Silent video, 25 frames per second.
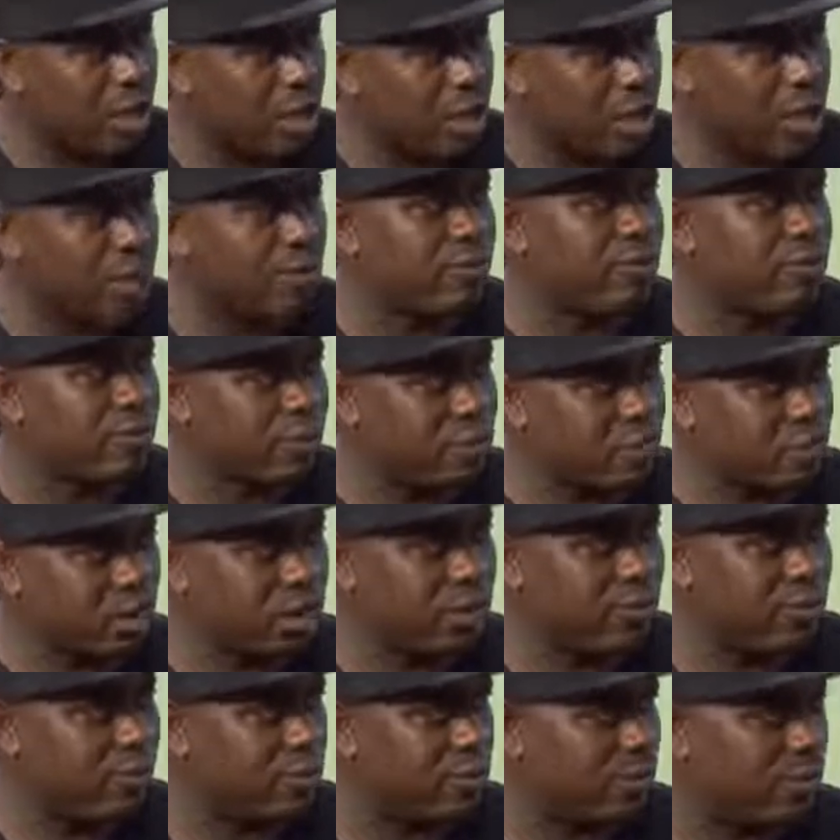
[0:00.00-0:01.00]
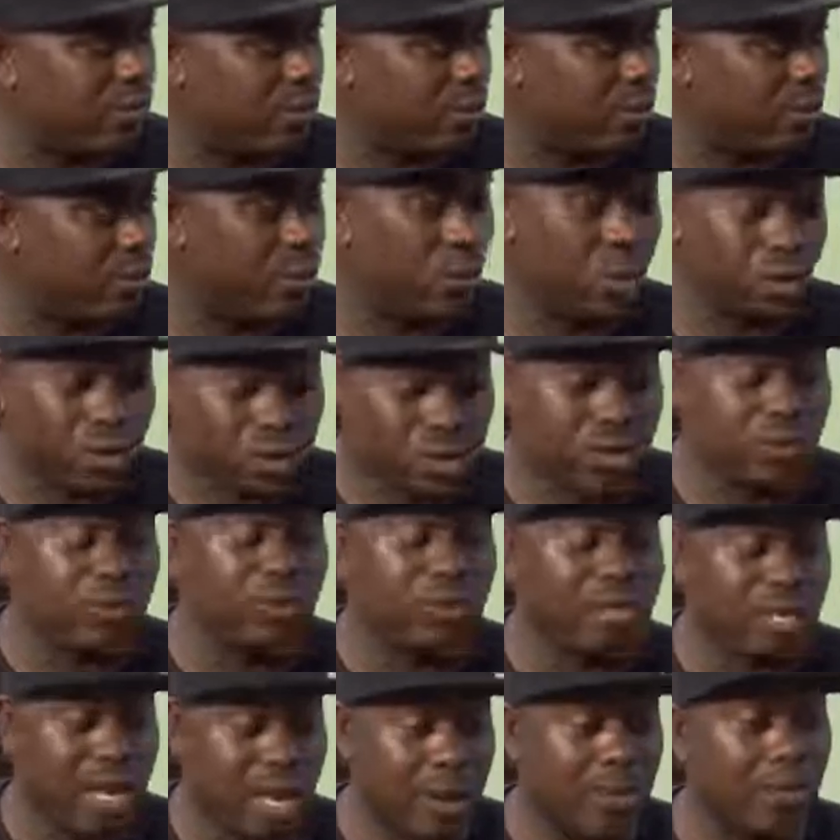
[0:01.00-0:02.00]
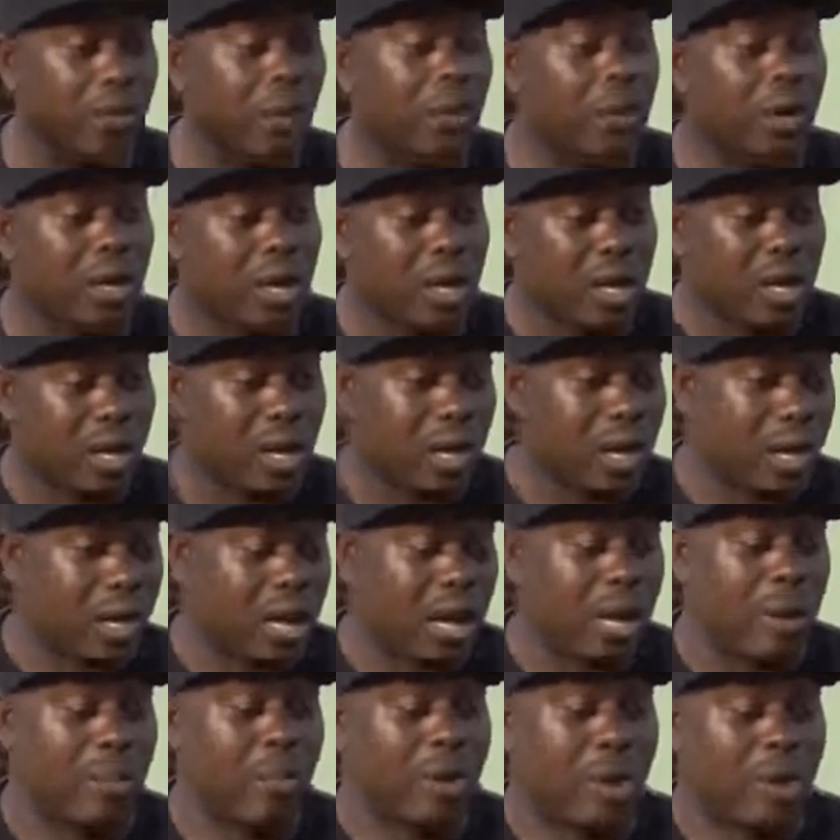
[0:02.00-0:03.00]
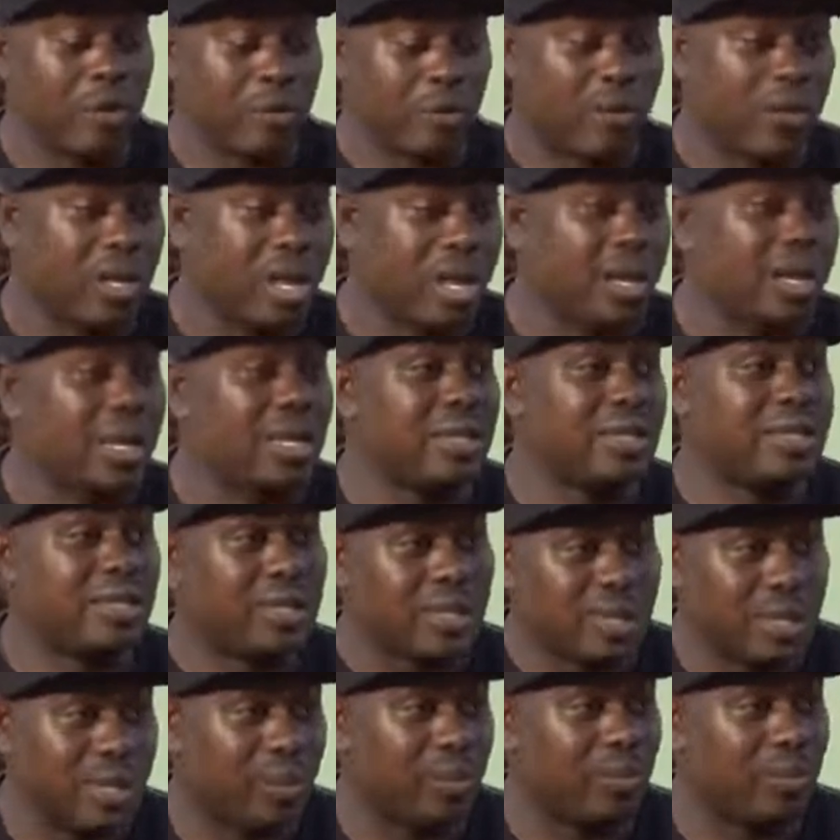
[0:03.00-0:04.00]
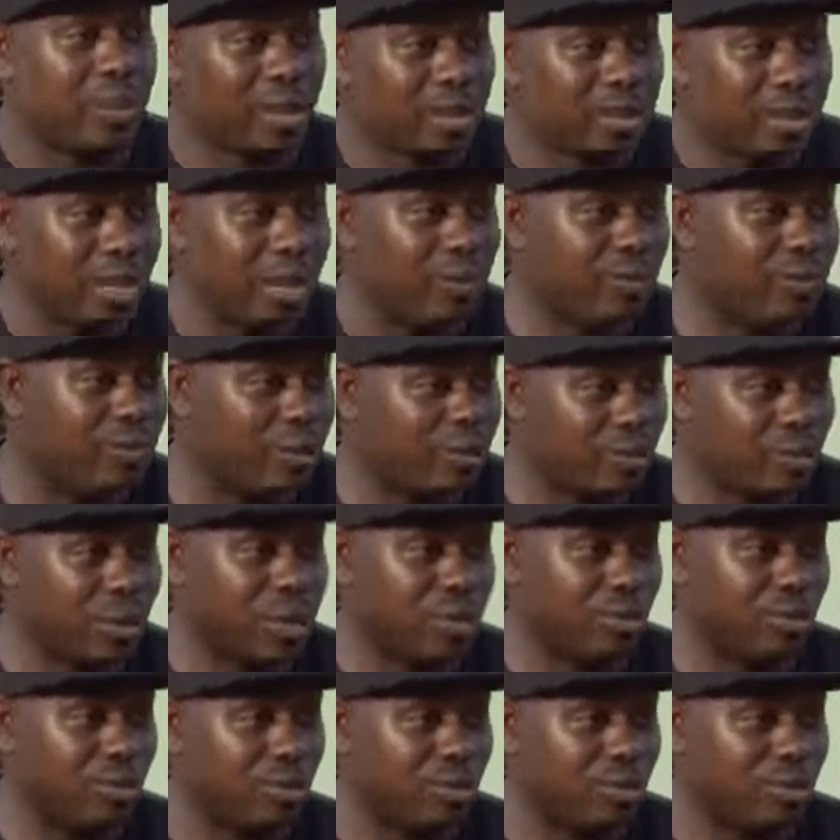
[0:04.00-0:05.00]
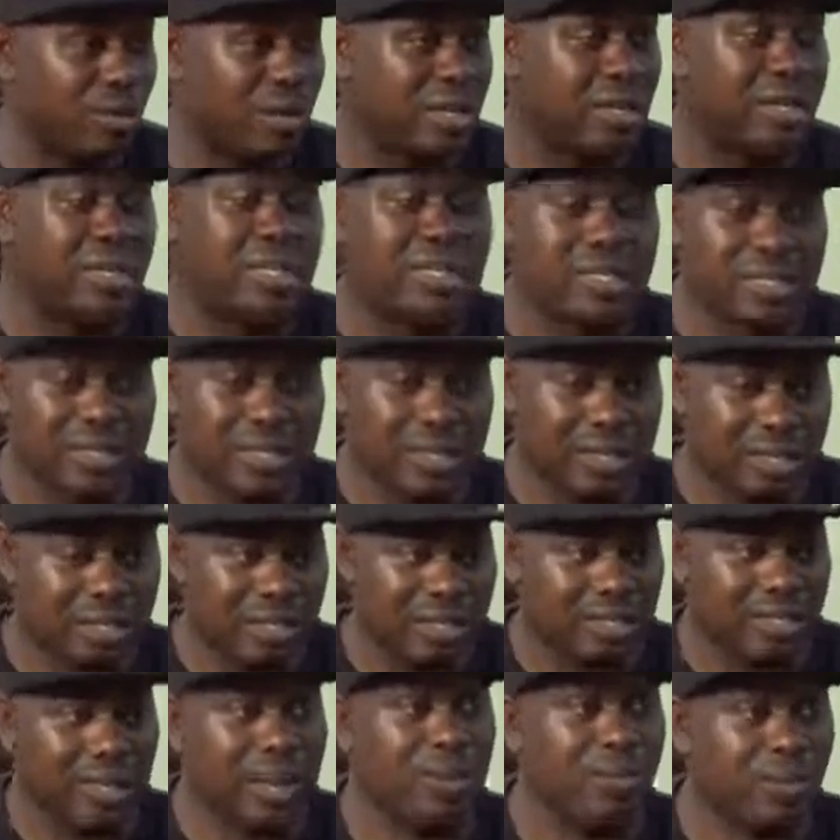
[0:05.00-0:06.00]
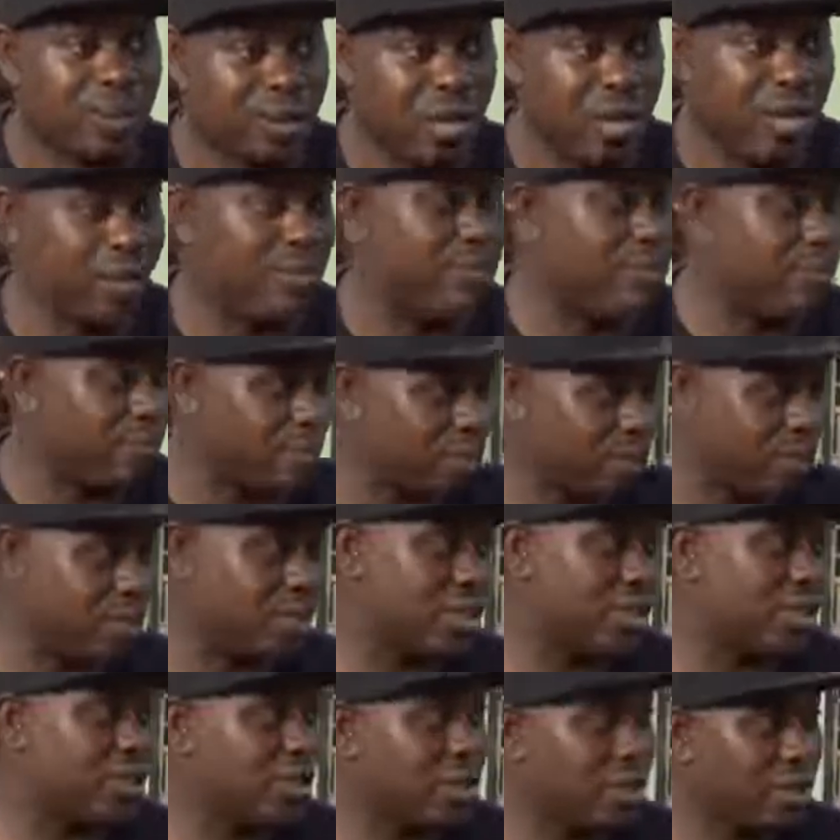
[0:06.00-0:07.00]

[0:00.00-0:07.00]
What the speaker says: And I'm very grateful for them, because every time I'm out there and I see them, yes, I feel myself, at least there's something I've put